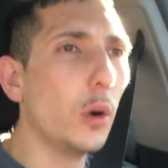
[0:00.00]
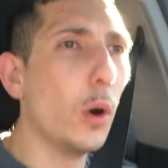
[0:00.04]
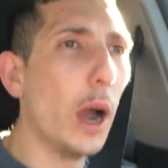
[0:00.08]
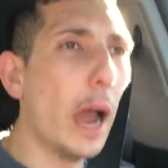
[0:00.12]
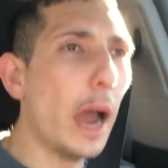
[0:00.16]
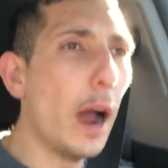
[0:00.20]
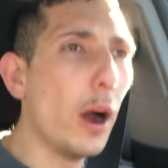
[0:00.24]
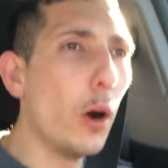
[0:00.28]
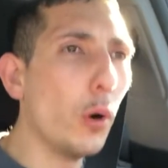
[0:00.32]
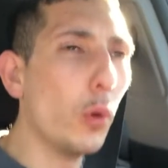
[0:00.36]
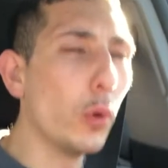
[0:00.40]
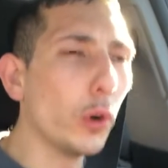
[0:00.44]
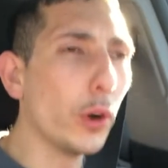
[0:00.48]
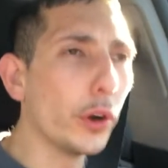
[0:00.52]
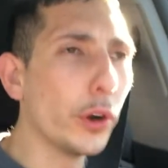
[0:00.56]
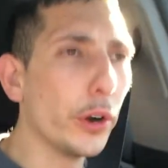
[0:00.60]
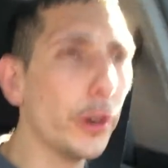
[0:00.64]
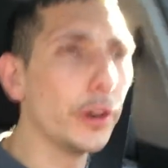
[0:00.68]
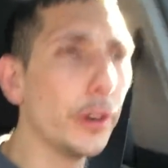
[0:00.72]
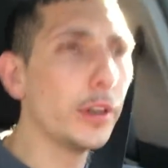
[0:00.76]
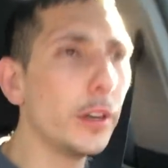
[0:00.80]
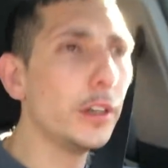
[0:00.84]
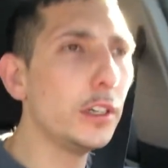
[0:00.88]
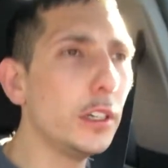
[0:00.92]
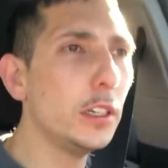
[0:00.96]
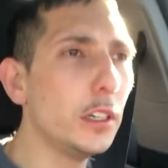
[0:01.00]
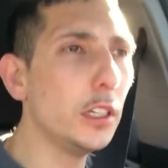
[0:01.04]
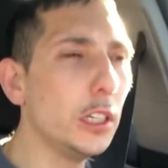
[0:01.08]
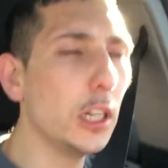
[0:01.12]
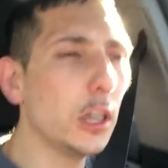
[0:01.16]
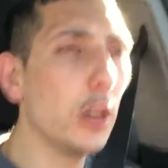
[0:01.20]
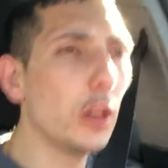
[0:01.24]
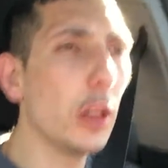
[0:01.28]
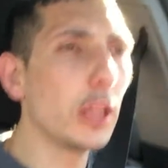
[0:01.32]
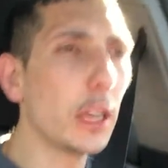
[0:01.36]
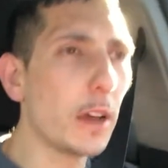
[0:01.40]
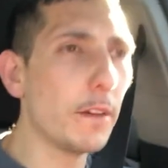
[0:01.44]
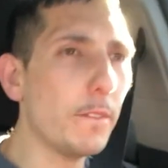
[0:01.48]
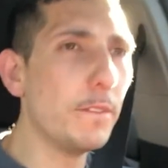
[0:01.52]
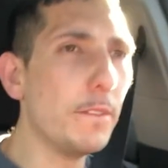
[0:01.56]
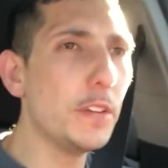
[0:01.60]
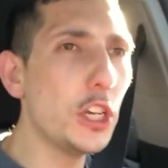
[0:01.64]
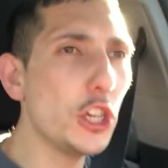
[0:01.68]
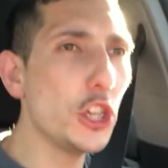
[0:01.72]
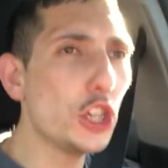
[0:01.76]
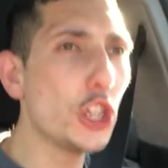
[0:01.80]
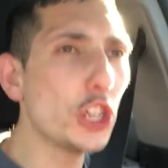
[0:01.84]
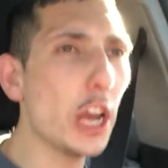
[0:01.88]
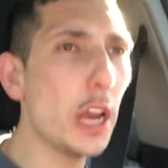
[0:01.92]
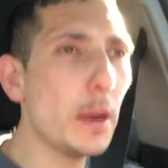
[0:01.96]
outward, like a
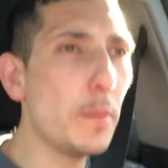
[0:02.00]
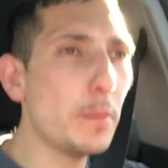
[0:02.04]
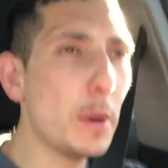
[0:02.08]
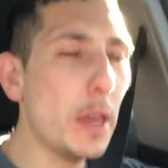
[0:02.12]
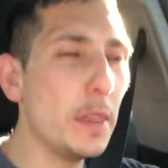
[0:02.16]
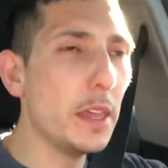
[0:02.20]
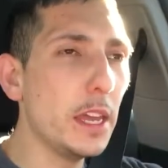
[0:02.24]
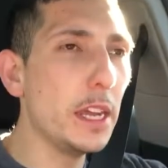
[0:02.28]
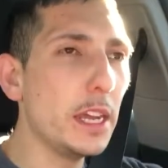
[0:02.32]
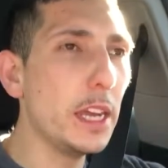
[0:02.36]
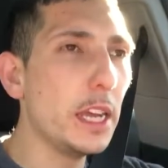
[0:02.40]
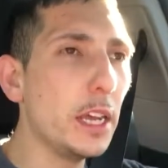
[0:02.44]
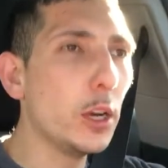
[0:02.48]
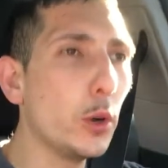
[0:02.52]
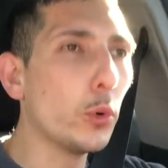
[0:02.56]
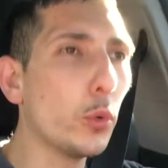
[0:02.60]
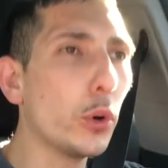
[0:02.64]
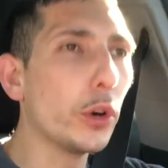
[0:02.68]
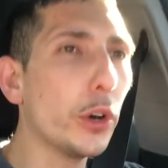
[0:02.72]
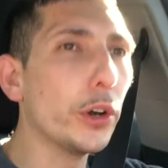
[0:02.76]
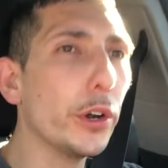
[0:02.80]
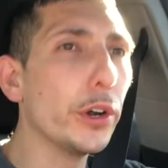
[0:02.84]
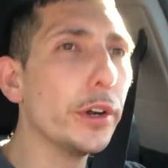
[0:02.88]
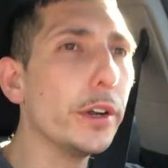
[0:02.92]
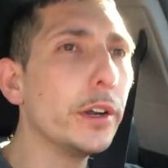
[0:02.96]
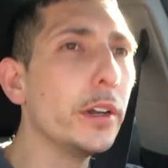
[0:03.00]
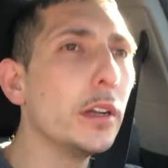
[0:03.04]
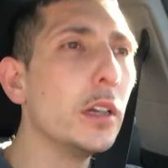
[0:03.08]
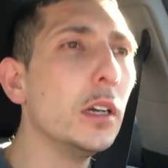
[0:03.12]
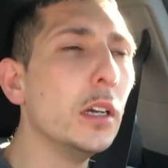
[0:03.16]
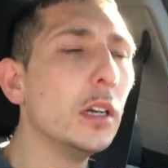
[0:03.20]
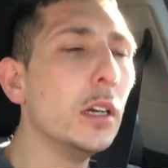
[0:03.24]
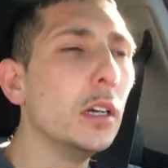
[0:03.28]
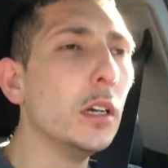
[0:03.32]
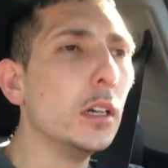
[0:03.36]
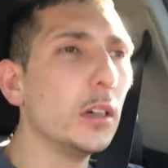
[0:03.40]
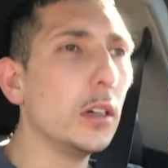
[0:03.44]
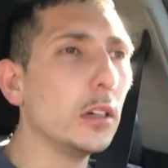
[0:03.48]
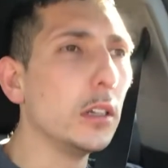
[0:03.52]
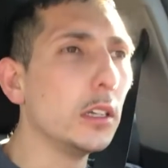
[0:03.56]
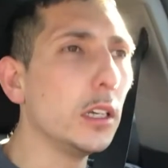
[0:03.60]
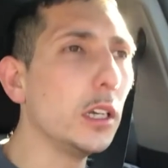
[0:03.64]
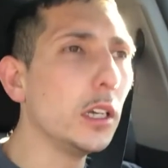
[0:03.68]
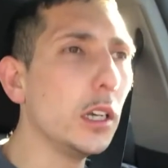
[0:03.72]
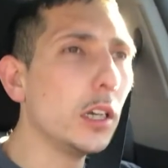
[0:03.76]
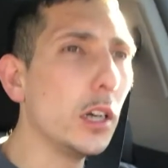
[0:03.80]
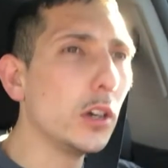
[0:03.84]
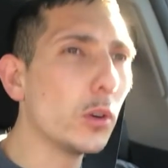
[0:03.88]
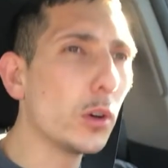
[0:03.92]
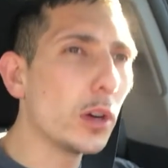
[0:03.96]
V shape, and then inward,
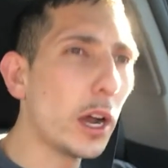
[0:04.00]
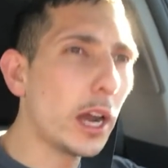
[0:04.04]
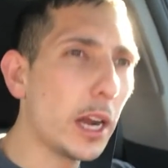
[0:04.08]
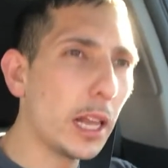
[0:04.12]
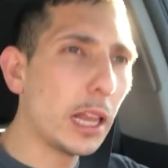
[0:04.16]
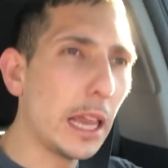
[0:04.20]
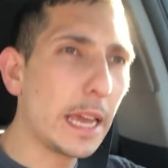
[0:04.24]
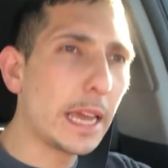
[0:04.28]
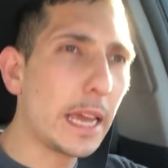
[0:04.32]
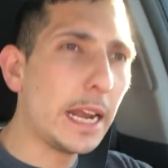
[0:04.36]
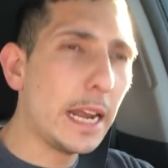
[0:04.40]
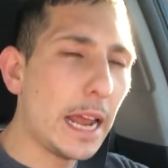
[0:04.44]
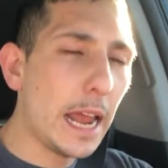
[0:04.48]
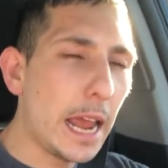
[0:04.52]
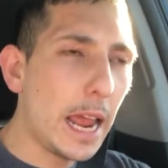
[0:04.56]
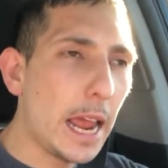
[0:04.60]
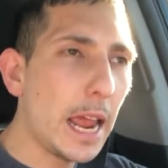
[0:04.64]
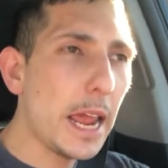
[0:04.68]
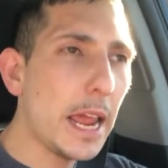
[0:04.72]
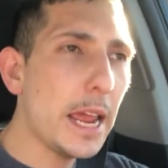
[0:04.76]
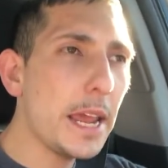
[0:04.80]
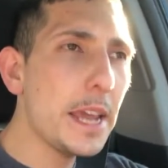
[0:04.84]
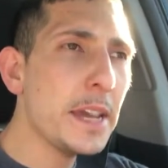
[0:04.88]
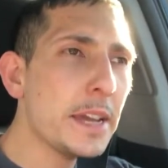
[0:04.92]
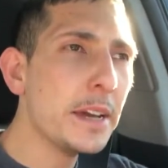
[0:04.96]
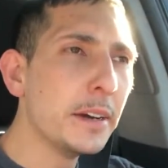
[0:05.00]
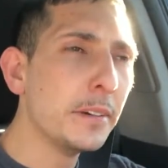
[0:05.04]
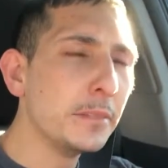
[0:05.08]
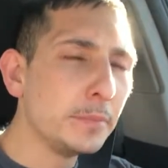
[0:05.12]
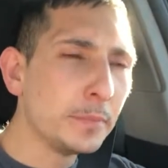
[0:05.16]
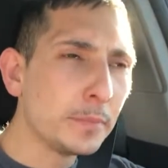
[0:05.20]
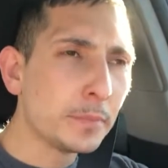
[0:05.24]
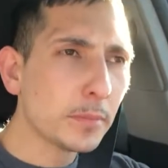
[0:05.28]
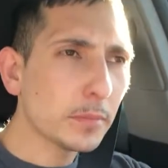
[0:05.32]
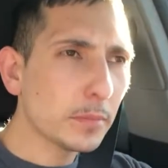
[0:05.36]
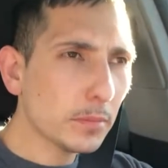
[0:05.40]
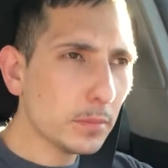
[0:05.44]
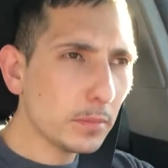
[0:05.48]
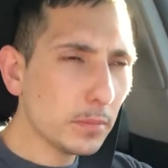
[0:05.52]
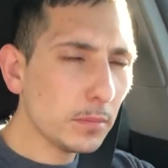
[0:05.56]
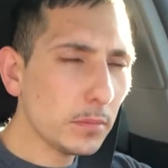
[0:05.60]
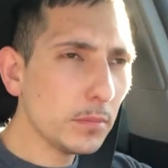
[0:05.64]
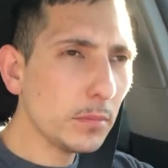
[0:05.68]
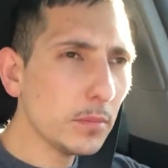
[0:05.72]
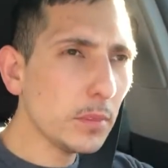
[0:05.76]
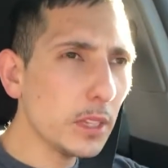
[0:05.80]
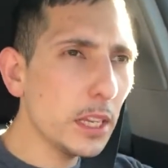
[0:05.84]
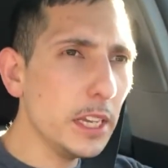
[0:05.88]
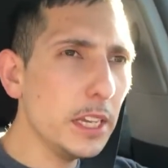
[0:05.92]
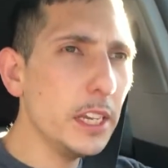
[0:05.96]
kind of like an A
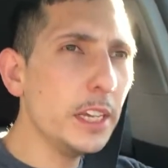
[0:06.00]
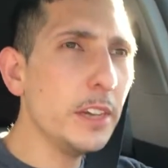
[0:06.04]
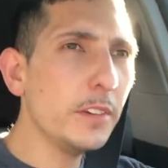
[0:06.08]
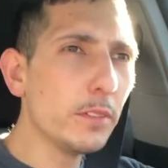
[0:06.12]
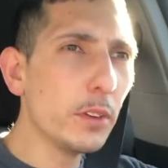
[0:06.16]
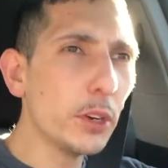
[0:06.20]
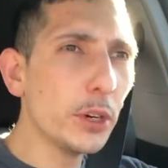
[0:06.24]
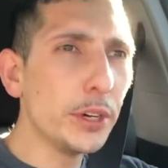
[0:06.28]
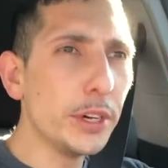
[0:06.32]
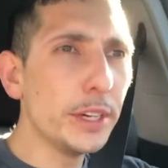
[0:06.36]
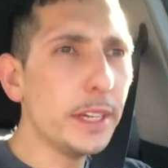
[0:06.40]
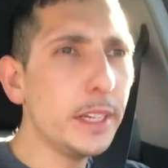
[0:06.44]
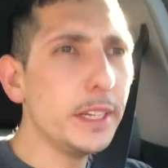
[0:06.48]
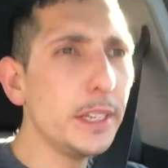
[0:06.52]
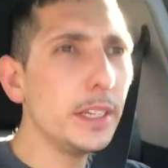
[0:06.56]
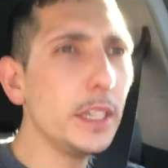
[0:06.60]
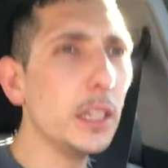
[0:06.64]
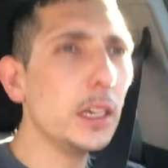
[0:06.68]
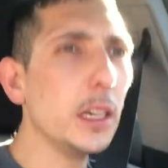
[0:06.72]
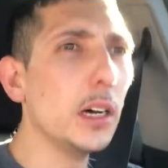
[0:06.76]
inverted,